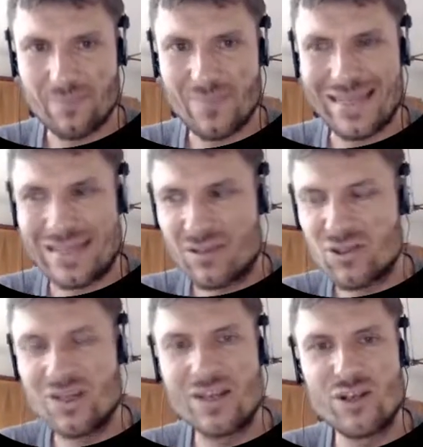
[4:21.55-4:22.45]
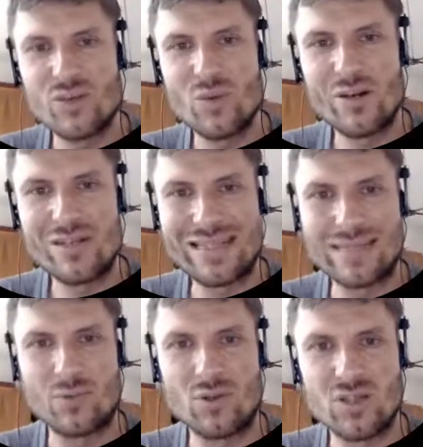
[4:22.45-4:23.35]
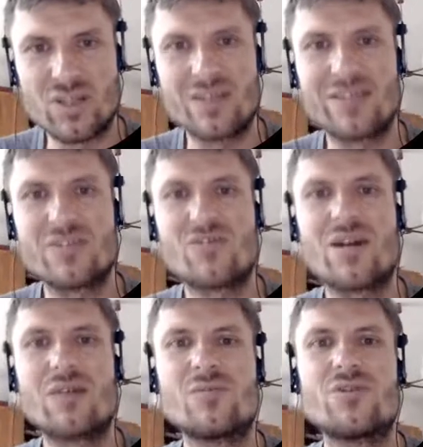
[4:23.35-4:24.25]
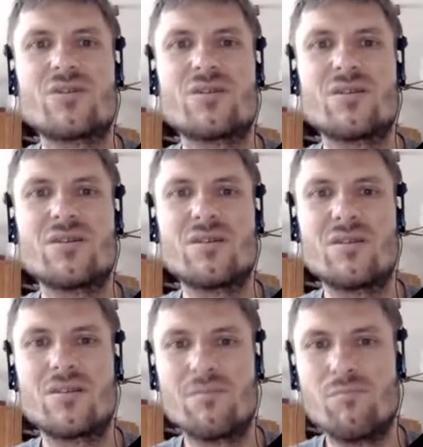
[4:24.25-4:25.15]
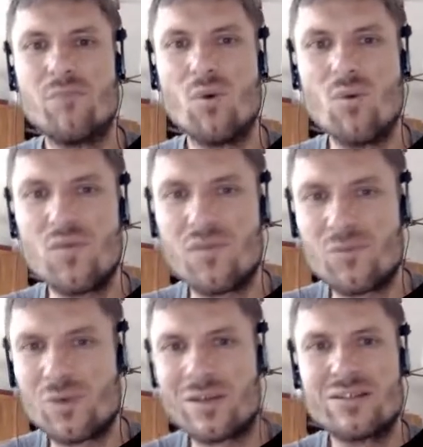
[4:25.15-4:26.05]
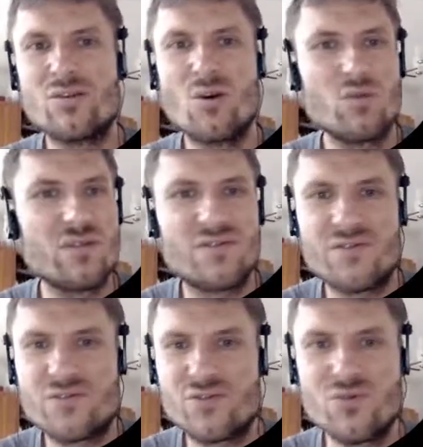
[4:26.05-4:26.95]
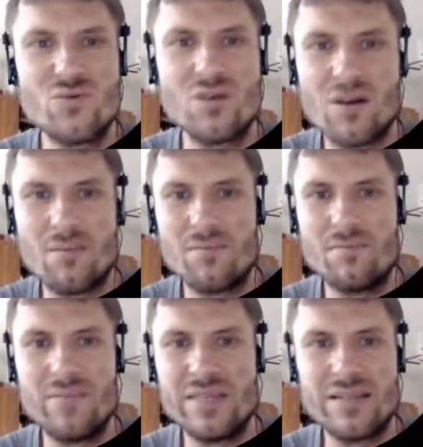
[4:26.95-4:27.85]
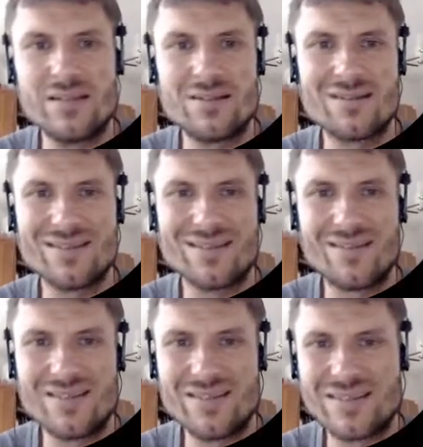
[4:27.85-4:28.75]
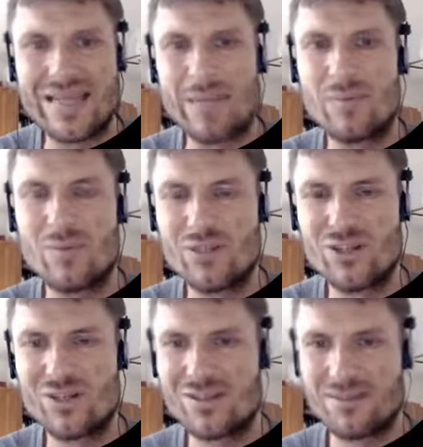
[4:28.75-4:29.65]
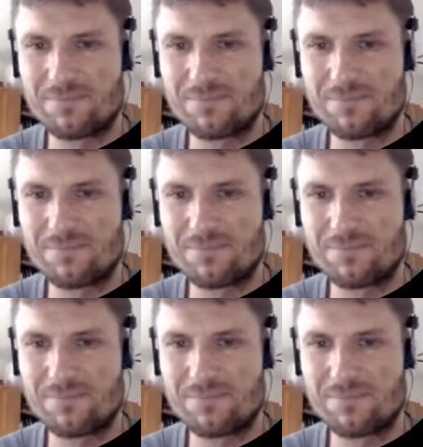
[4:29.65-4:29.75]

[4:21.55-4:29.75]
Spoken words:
is an oscillation where the system oscillates around both, well, it goes through these stable positions.